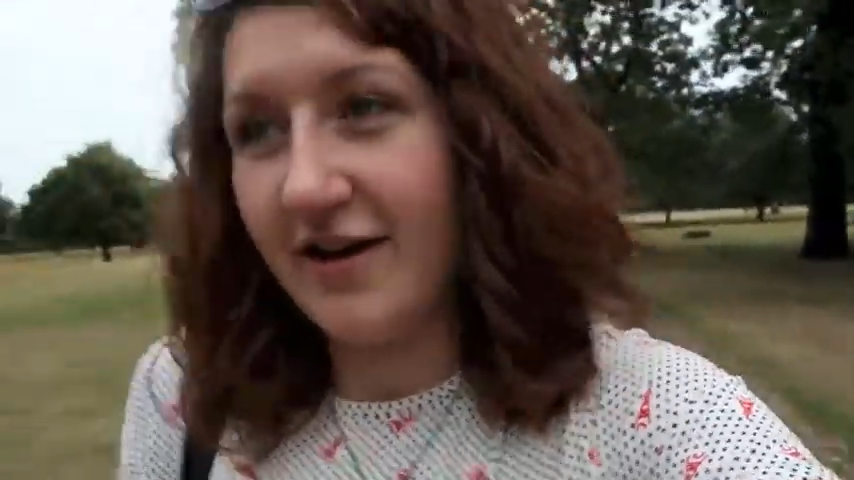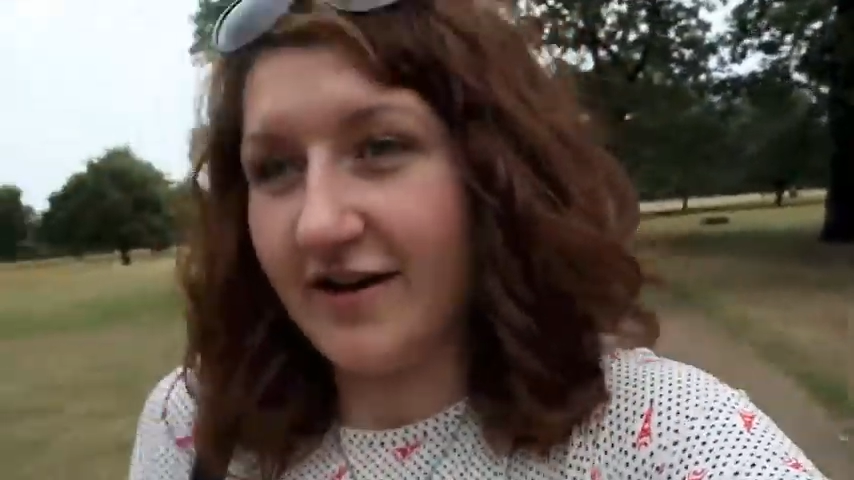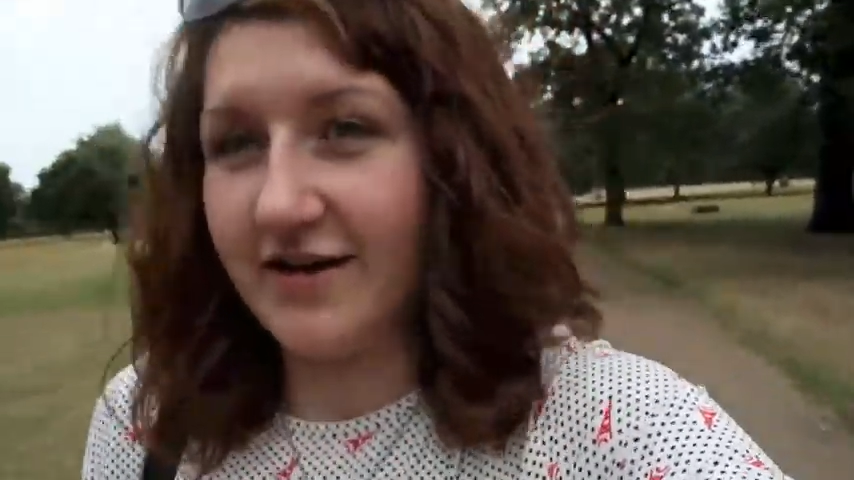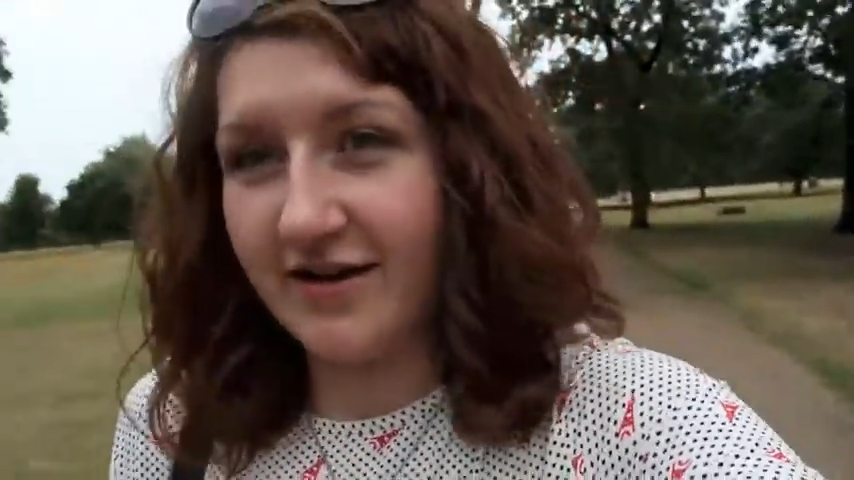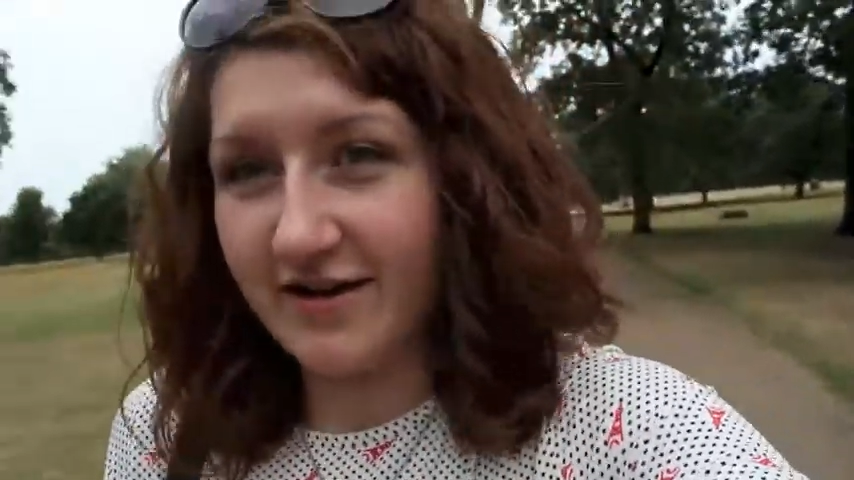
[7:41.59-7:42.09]

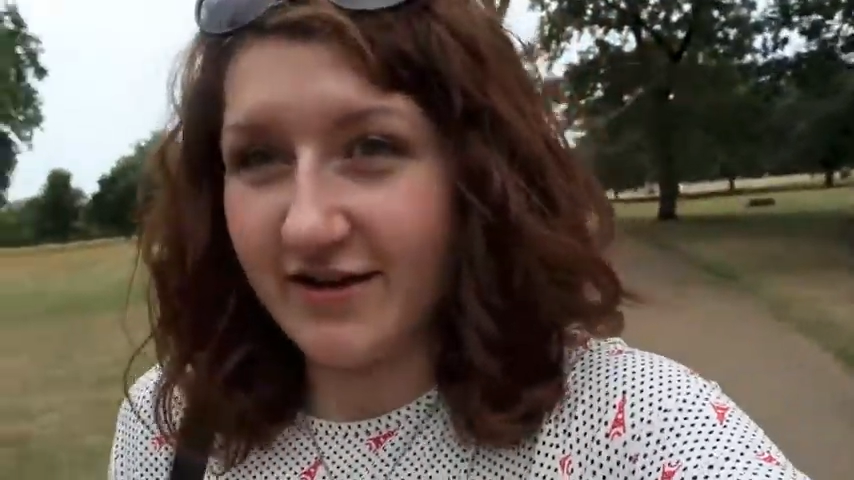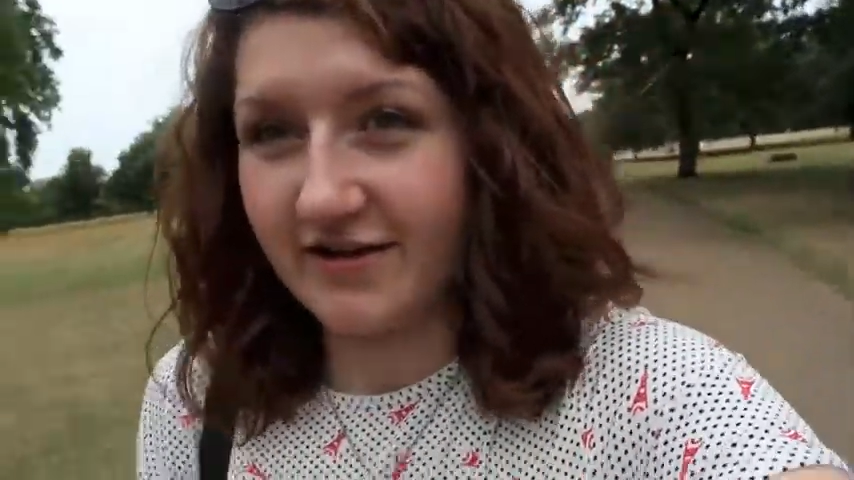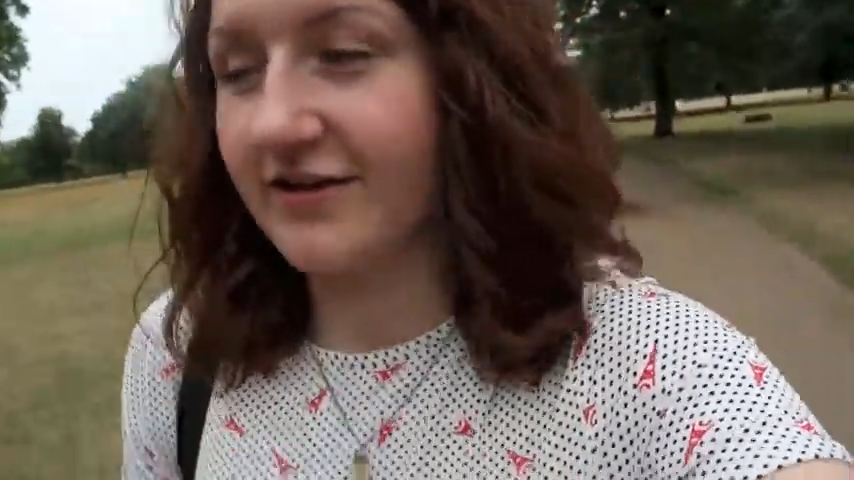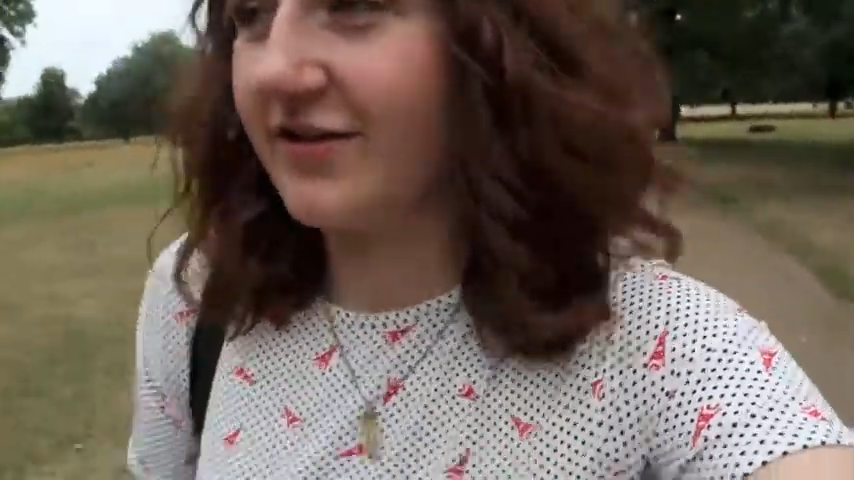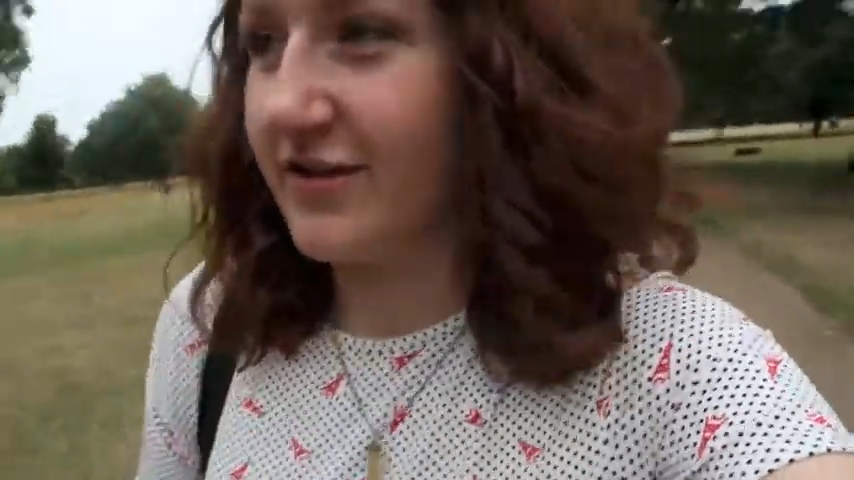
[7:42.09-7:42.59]
I think
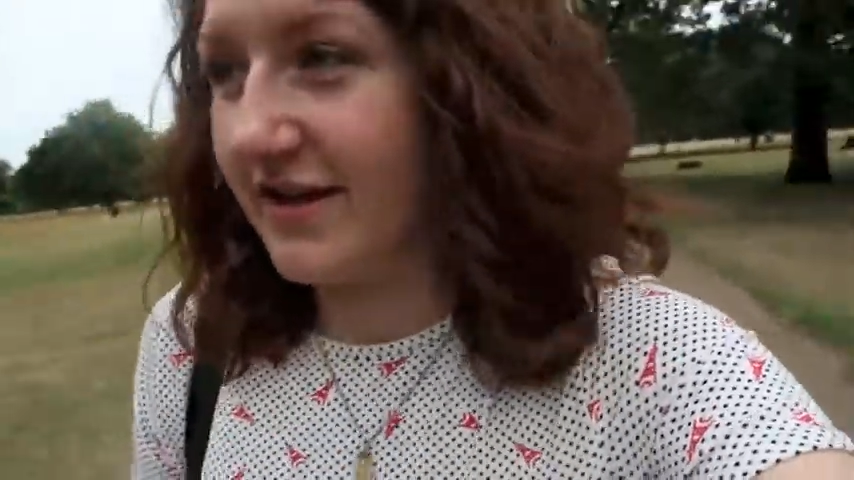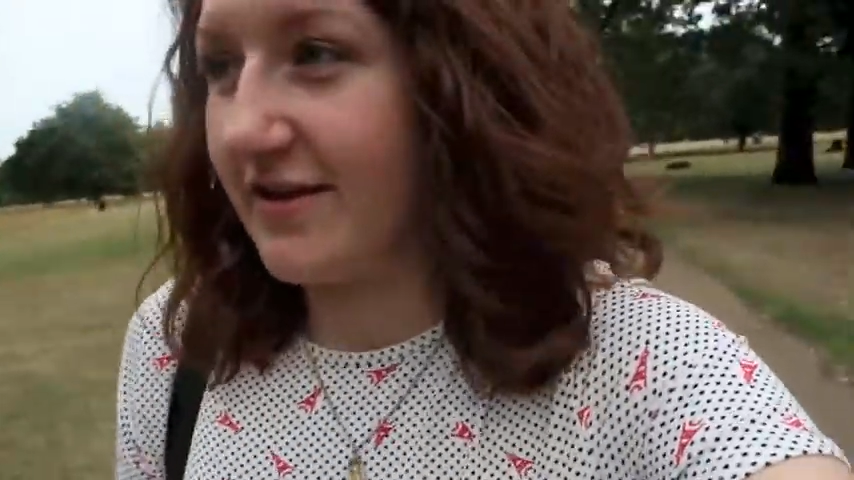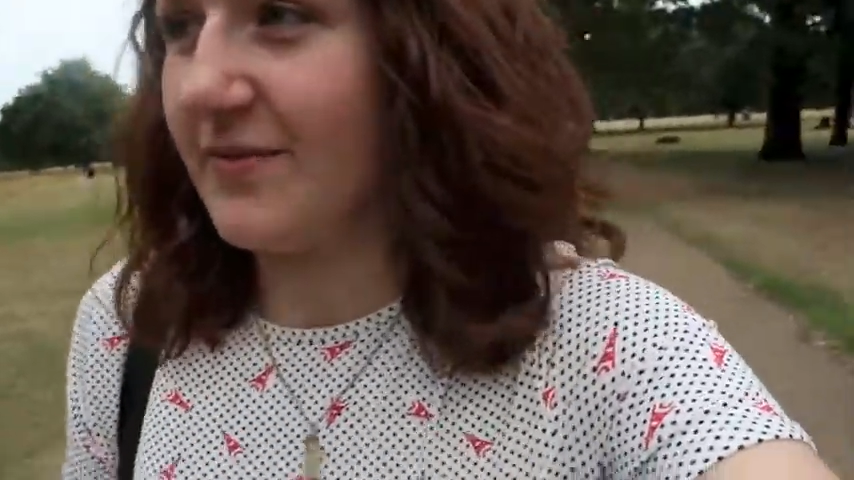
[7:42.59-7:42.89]
I'm gonna call here.